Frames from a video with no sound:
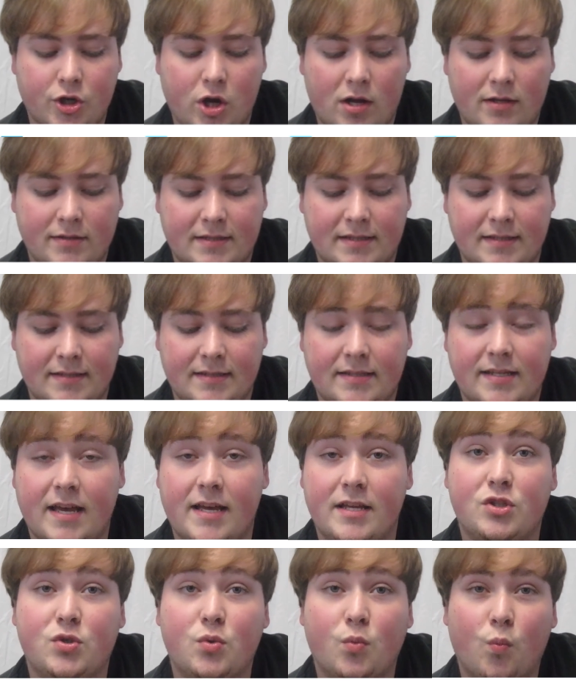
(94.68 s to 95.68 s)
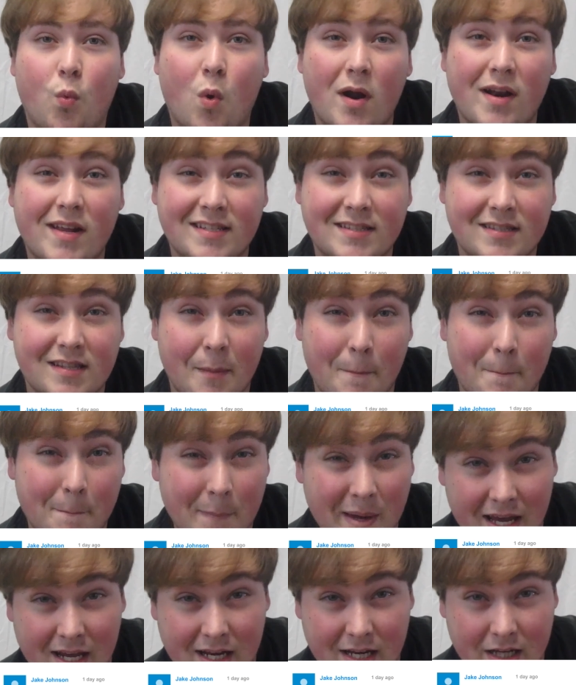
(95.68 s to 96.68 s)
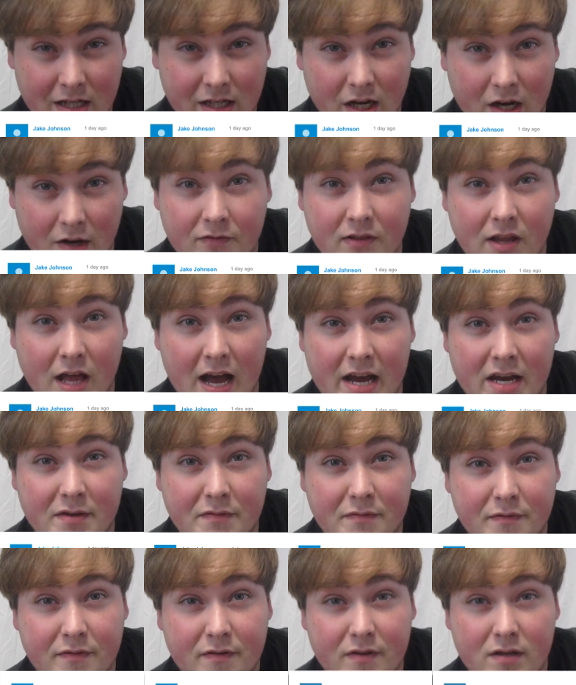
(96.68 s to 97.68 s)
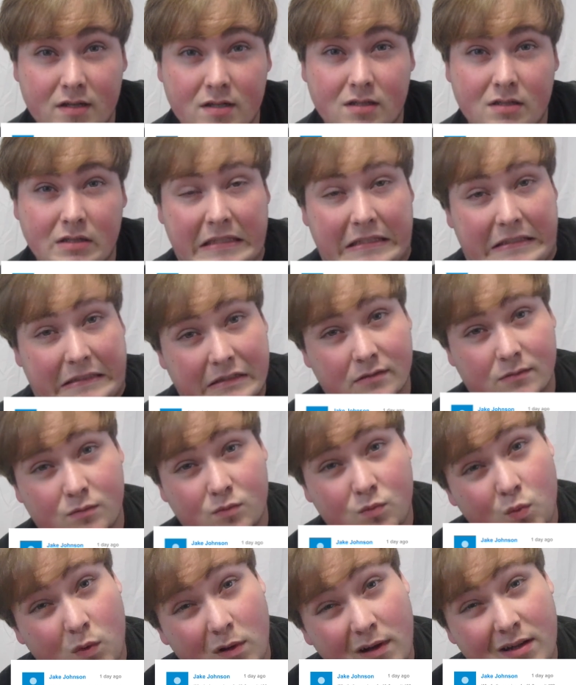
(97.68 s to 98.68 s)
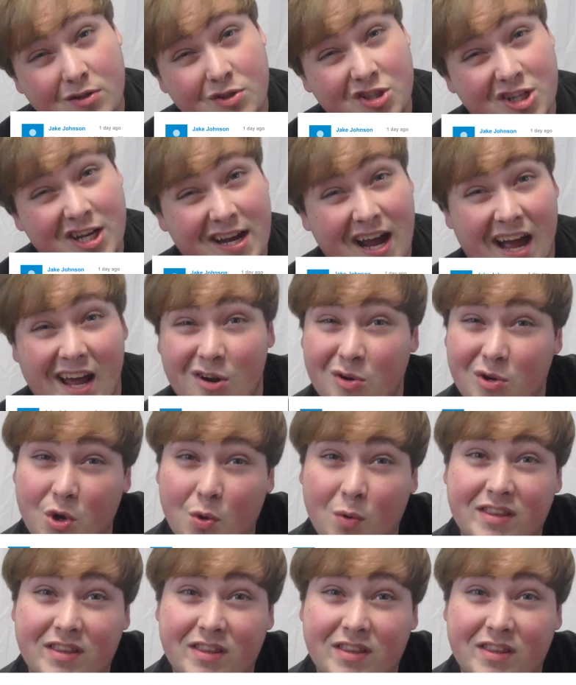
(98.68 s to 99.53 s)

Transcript: Johnson says, What is the Manning of life? Well, Jake, I don't know